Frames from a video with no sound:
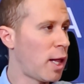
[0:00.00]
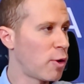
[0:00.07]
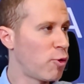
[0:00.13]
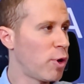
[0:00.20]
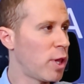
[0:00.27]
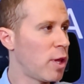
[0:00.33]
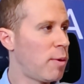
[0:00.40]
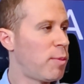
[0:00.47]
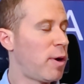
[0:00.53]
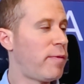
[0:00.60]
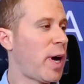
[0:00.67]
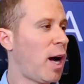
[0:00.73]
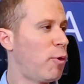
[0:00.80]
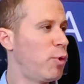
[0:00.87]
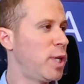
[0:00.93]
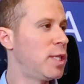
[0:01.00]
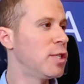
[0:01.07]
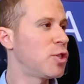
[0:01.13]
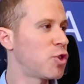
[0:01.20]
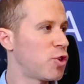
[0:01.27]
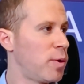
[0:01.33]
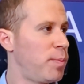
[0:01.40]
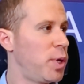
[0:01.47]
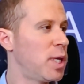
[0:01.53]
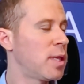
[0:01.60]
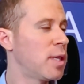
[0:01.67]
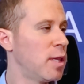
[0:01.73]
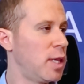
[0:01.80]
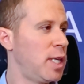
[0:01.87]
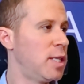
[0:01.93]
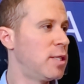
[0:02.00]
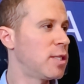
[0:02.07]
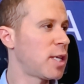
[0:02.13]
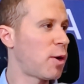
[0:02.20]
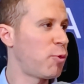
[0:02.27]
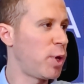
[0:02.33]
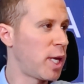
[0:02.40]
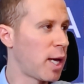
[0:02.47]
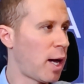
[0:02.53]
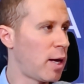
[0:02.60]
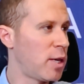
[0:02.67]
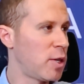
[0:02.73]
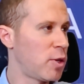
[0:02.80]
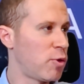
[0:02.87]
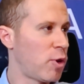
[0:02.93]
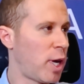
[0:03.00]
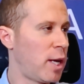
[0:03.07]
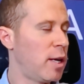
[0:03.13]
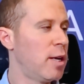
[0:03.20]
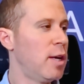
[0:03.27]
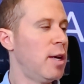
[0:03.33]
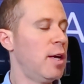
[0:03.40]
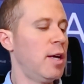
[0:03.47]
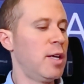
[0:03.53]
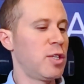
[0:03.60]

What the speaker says: algorithm of how we distribute the leads that we get, right?